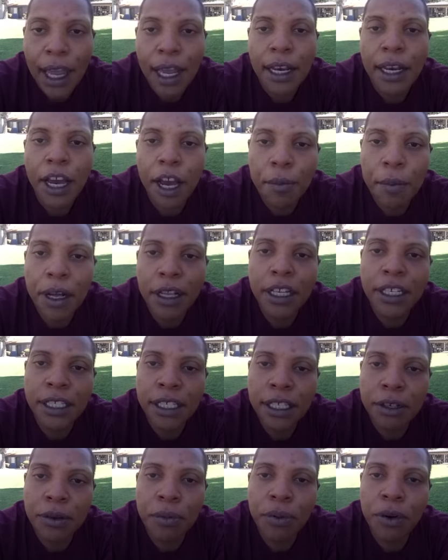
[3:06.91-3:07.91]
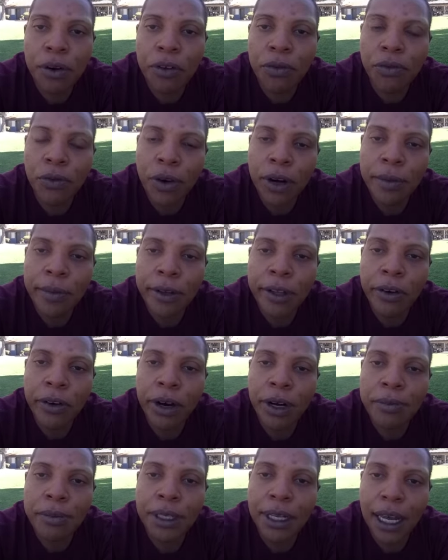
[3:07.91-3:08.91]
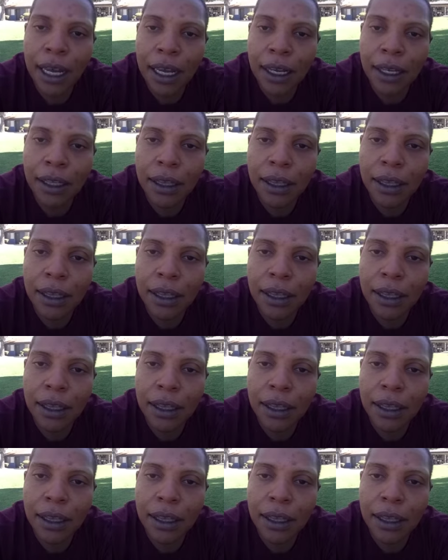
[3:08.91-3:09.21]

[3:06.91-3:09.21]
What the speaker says: Now I'm on lisinopril 40 milligrams a day.